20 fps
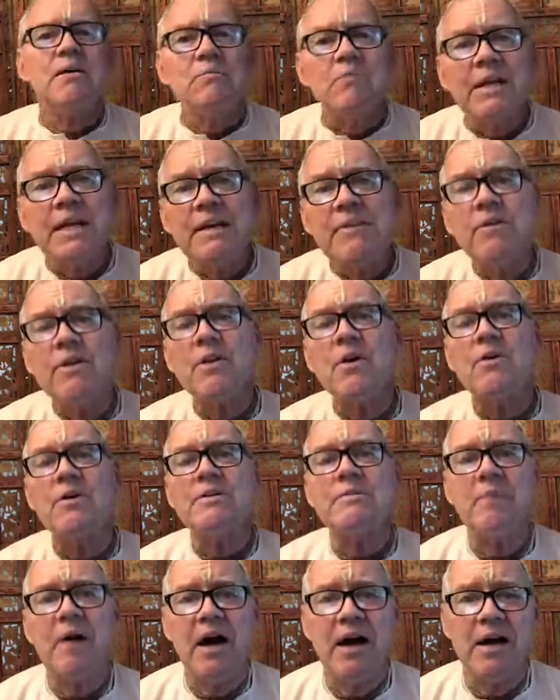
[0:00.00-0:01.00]
But even though
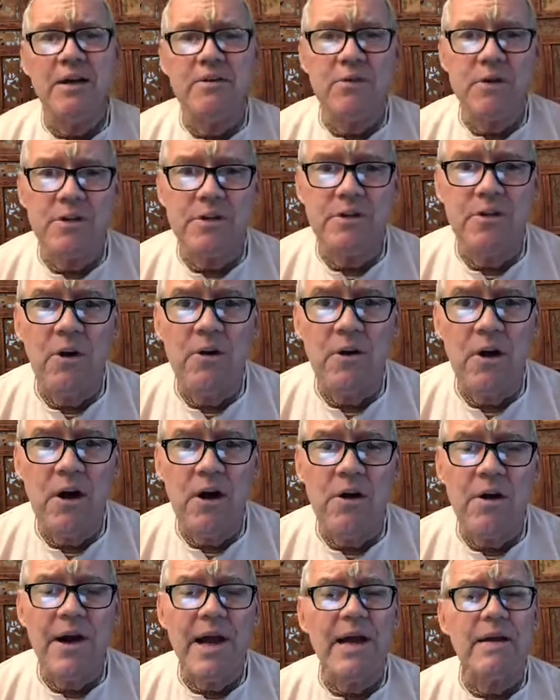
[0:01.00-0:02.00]
his body was no
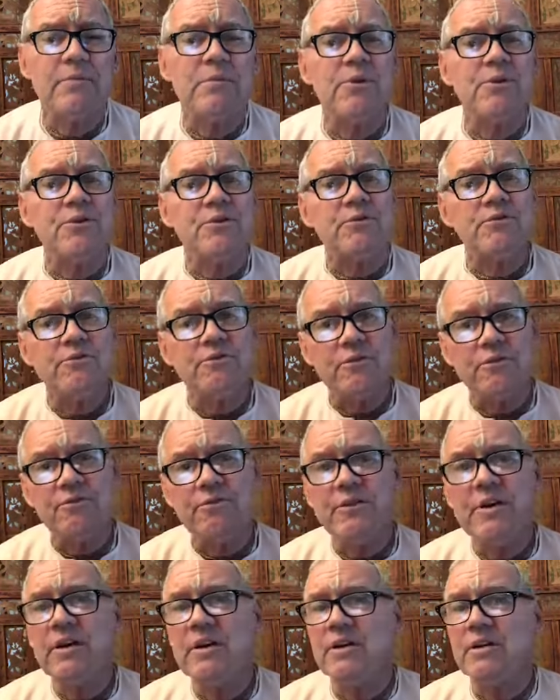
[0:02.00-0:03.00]
longer able to
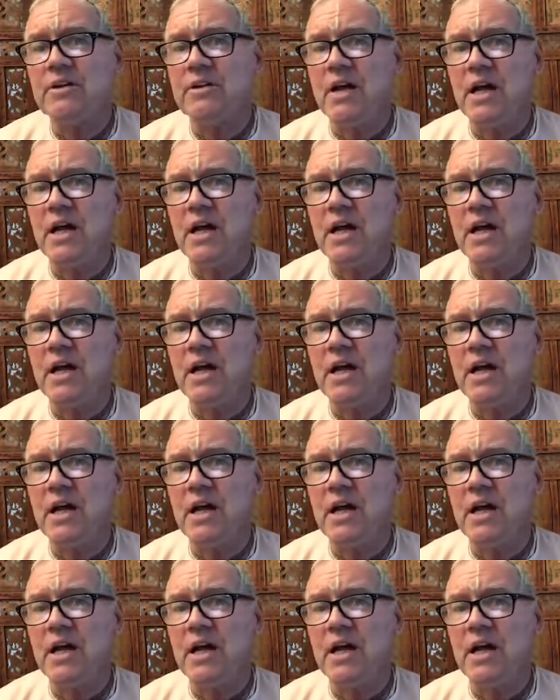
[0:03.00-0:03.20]
fulfill